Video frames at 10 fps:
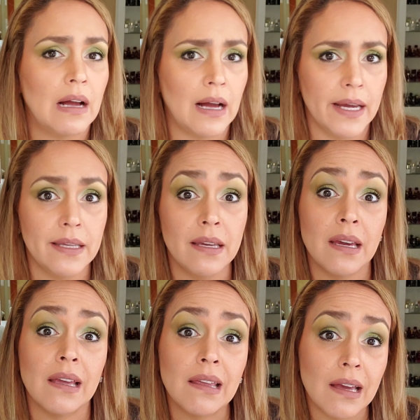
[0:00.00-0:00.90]
I
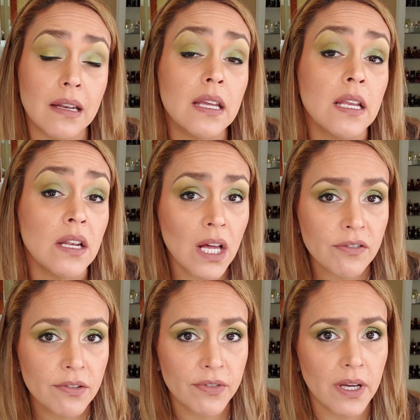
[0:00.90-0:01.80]
can't get
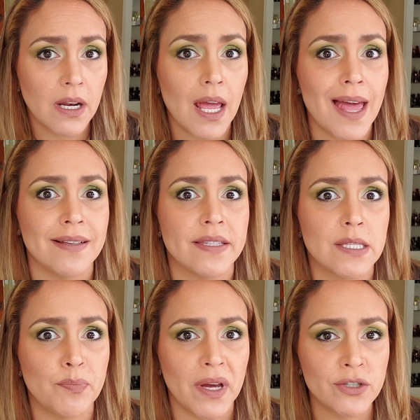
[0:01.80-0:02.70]
enough of it,
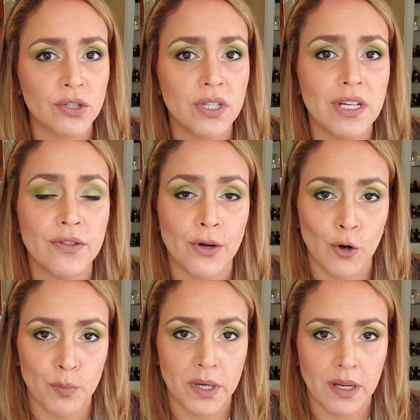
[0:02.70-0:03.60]
especially the
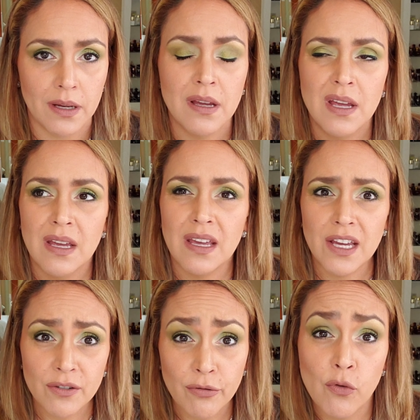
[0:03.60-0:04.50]
opening.
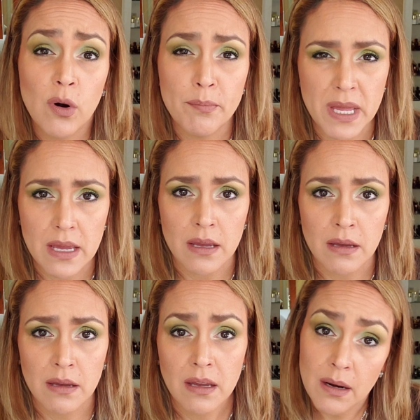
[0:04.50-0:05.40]
It, for
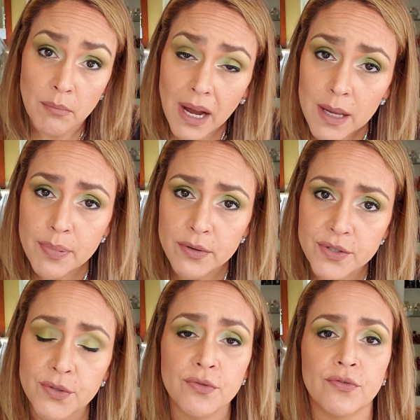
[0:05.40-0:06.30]
me, in my
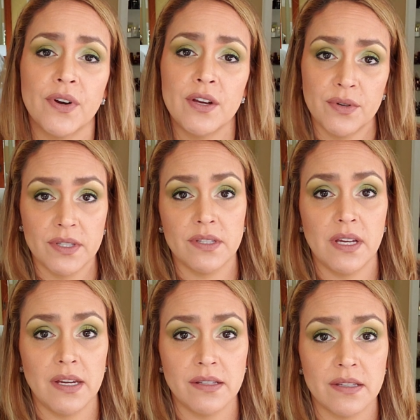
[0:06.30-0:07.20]
personal fragrance
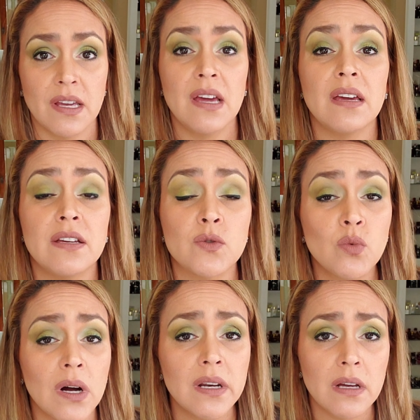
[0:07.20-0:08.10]
tastes, is
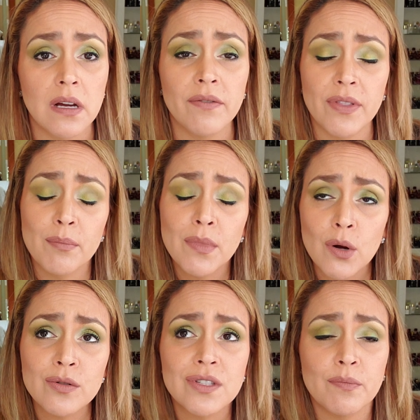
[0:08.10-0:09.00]
one of the
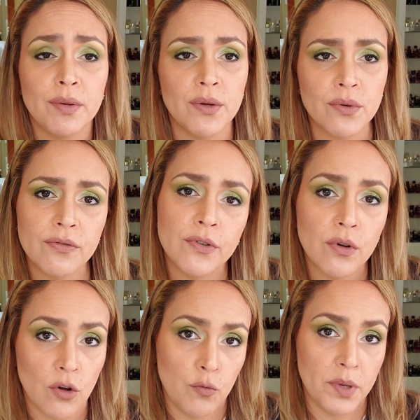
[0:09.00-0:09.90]
most
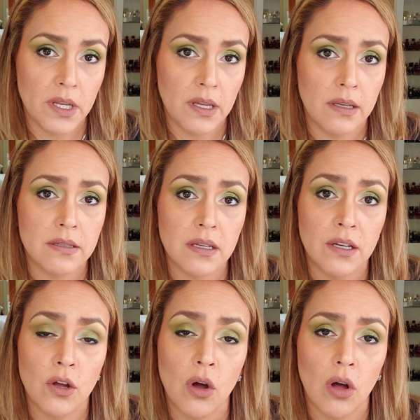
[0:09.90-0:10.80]
beautiful openings
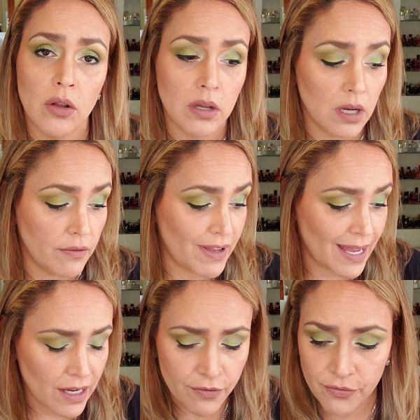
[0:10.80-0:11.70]
in all of
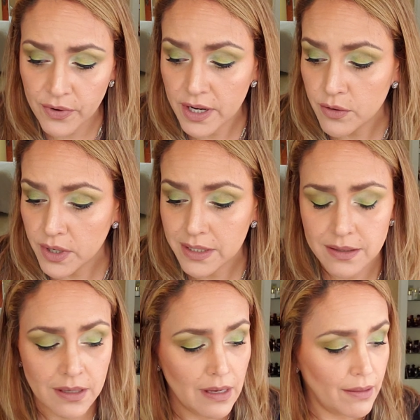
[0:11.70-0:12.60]
any
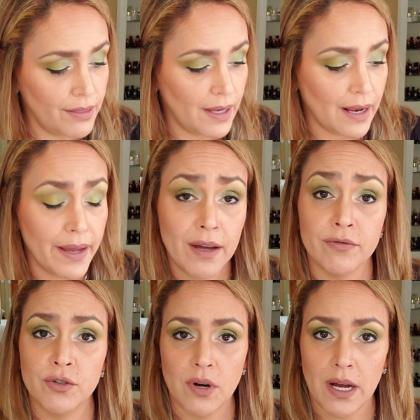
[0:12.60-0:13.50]
fragrance that I
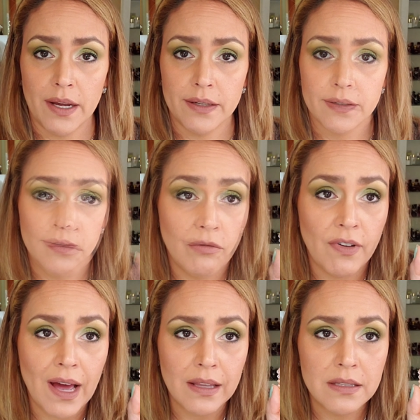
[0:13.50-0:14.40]
have tried.
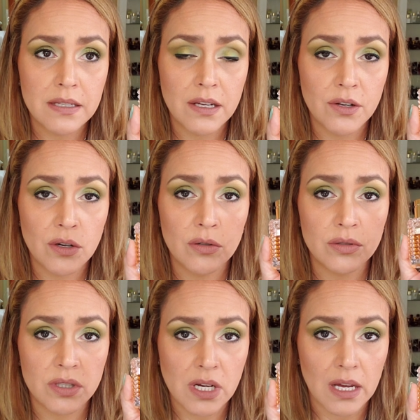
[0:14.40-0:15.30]

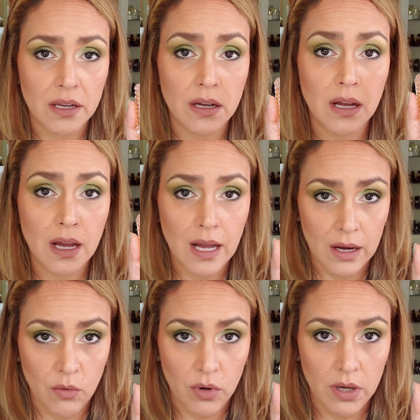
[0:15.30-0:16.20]
Valentino Donna
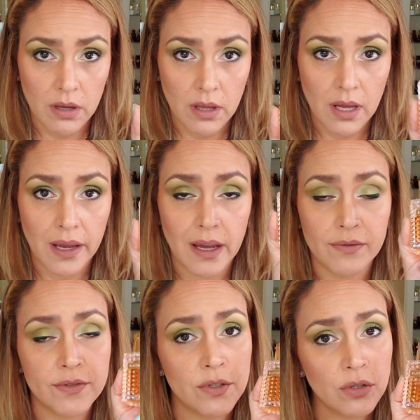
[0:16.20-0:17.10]
Acqua. I
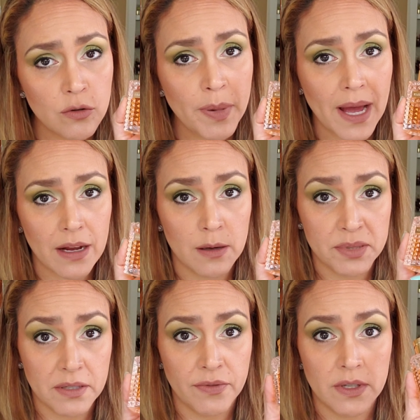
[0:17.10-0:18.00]
have two
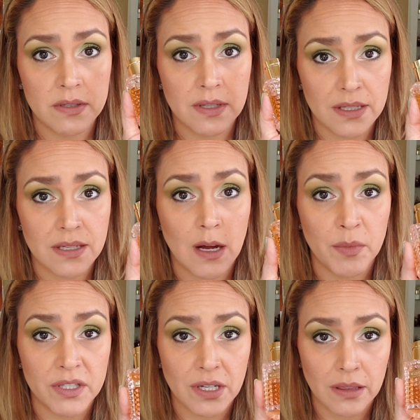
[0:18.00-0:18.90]
backups of this. That's how
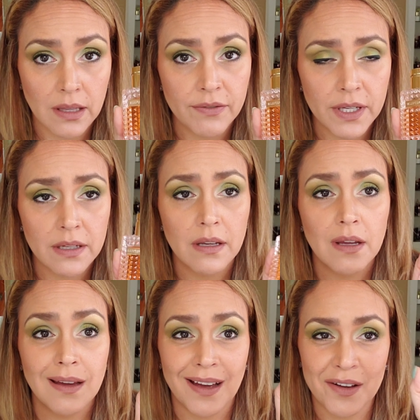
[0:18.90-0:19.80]
much I love it.
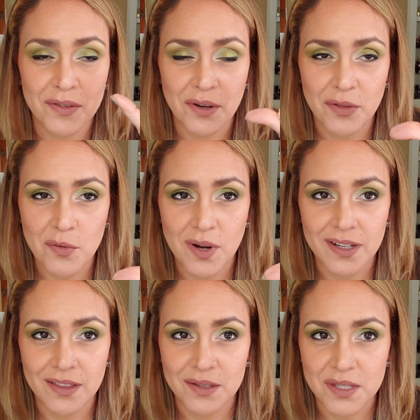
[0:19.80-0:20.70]
I have another
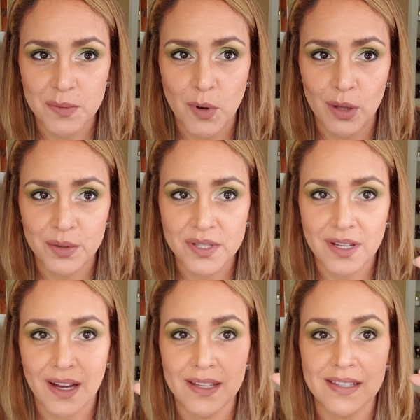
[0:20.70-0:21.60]
one in the smaller
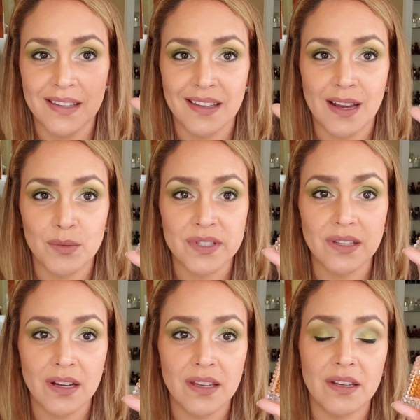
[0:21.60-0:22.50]
size, and then I was
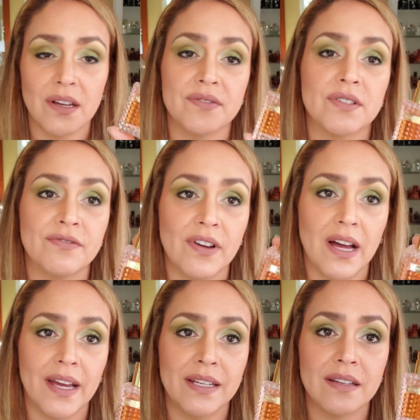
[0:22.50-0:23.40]
lucky enough to
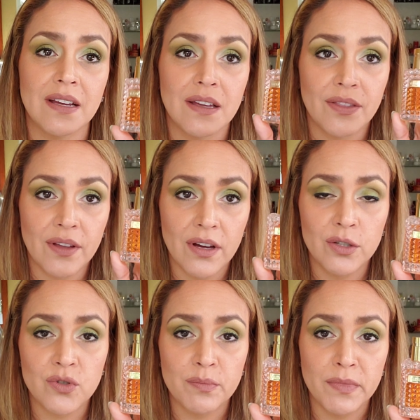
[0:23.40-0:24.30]
find the one
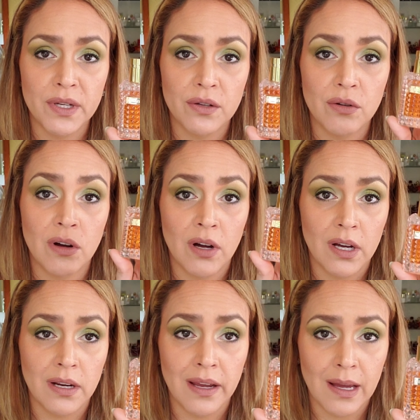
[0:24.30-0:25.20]
hundred mil
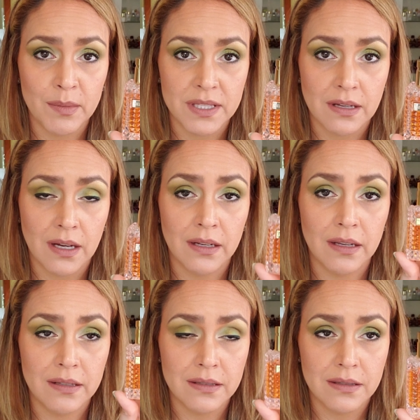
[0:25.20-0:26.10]
on Amazon.
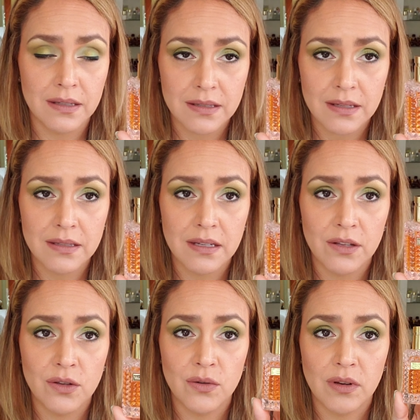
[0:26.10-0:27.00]
It is
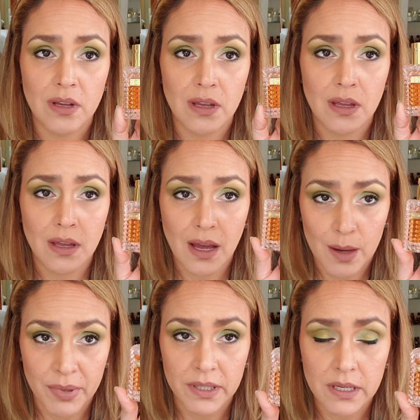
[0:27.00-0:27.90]
discontinued,
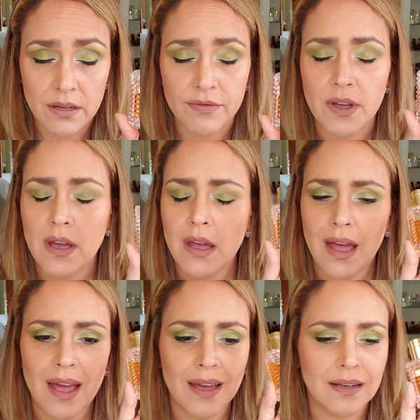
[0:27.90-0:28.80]
I believe,
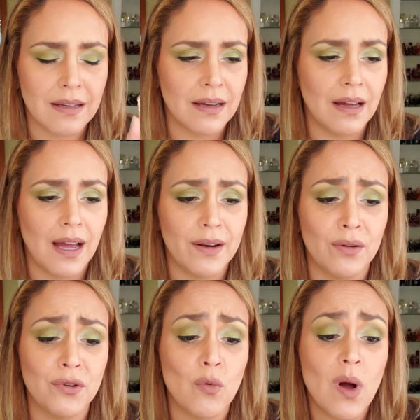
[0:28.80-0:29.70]
and I
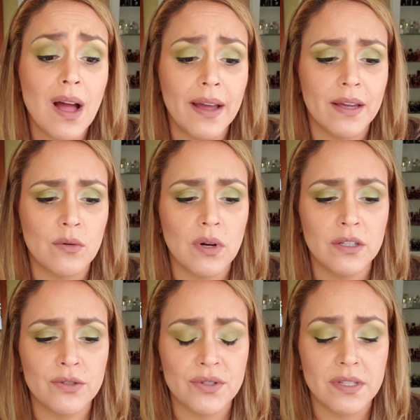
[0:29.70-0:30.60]
don't know why. I don't
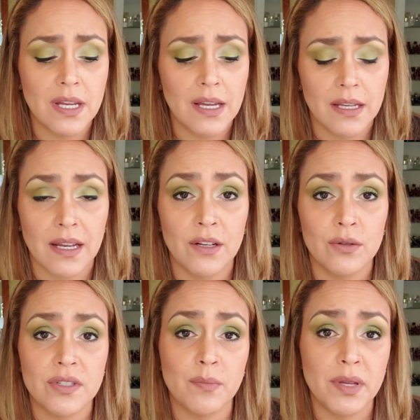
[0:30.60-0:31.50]
understand. I
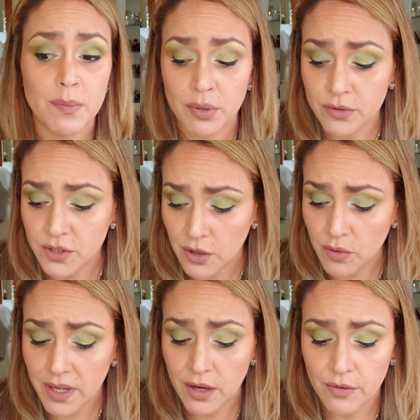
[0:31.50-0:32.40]
know some people
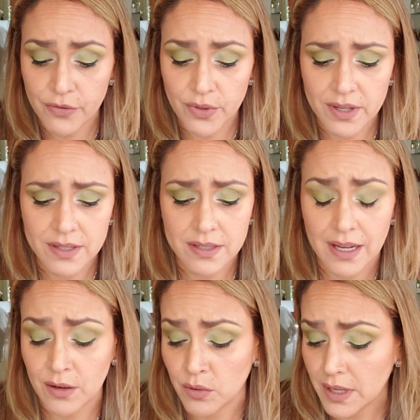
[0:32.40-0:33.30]
don't care for this.
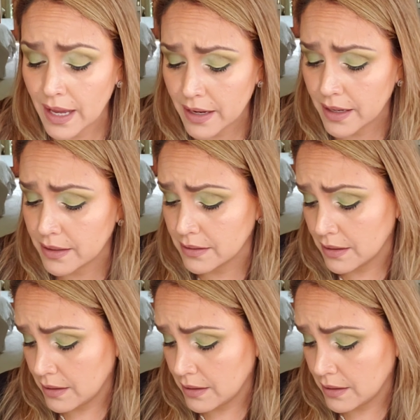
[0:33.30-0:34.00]
I don't get it.